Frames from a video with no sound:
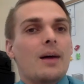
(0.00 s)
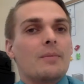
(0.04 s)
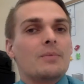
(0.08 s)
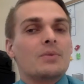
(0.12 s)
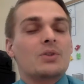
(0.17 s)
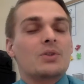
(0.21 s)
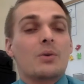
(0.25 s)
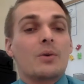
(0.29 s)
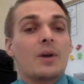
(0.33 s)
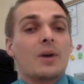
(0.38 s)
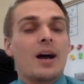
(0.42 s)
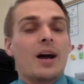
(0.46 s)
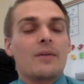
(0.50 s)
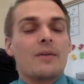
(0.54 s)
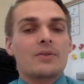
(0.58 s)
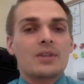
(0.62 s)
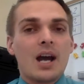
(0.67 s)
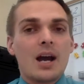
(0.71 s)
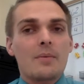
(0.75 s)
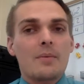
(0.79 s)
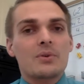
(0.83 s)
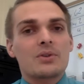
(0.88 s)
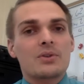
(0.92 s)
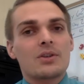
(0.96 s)
So we have
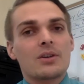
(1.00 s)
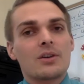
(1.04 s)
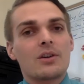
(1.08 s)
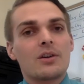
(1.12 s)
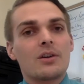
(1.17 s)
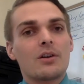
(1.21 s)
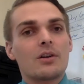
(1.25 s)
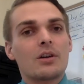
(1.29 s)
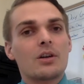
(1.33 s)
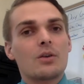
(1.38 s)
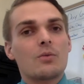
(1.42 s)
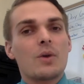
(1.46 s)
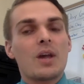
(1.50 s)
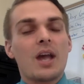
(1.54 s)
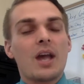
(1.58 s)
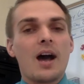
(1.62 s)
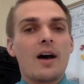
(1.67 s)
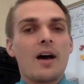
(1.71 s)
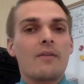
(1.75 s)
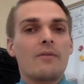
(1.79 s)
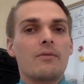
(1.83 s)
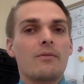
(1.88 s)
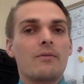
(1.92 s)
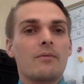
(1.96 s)
cybersecurity, we
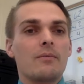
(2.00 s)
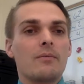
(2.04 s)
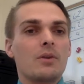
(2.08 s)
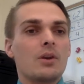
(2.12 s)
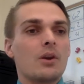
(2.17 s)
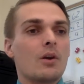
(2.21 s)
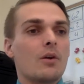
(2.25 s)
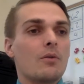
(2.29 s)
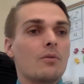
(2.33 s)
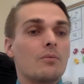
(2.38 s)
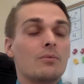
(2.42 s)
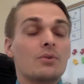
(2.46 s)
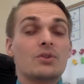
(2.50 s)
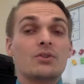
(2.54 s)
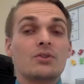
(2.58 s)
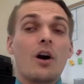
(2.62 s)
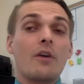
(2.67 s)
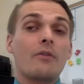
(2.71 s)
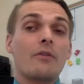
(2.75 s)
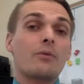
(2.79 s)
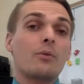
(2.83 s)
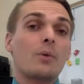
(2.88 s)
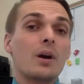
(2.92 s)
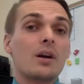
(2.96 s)
have
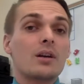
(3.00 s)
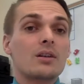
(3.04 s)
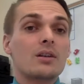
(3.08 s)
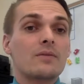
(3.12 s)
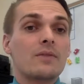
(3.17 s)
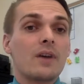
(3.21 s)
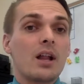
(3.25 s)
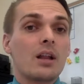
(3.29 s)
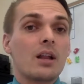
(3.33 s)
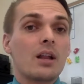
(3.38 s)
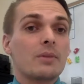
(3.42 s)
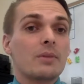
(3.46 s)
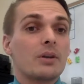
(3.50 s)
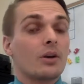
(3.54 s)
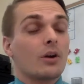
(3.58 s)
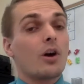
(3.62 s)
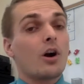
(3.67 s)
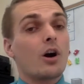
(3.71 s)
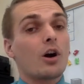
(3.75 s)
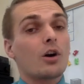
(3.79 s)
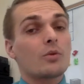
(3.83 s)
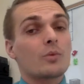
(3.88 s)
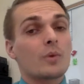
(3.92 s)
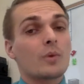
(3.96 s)
software development or
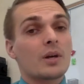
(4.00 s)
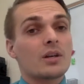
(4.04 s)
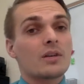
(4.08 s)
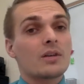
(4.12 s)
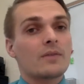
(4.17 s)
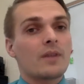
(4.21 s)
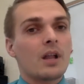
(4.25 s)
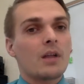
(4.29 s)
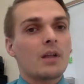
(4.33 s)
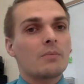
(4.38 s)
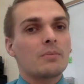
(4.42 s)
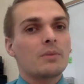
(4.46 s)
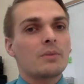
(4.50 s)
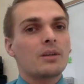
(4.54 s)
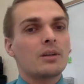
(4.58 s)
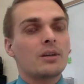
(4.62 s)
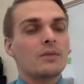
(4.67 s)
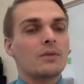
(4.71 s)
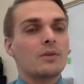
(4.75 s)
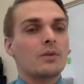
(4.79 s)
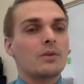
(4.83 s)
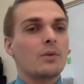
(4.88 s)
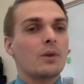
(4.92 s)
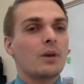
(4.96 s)
hardware development.
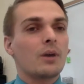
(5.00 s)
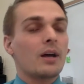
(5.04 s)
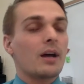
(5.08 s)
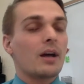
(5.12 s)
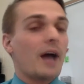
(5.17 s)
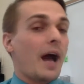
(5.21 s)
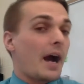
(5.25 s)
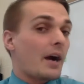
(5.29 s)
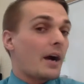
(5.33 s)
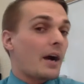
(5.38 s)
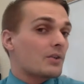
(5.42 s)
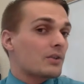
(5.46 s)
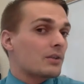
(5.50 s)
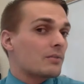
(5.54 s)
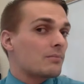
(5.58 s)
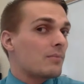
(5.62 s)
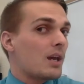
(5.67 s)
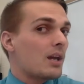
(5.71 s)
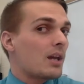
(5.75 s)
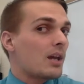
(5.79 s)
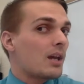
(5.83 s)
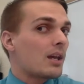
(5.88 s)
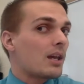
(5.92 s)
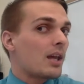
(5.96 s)
If you want to actually
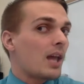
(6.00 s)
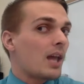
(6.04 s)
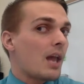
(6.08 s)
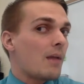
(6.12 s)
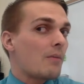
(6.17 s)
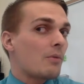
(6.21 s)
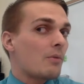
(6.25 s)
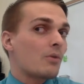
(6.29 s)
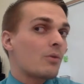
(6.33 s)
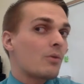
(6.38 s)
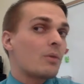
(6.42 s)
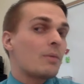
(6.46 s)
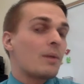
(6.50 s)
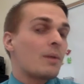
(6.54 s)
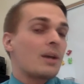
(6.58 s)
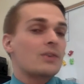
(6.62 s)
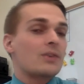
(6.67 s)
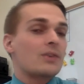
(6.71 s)
make a game or you want to make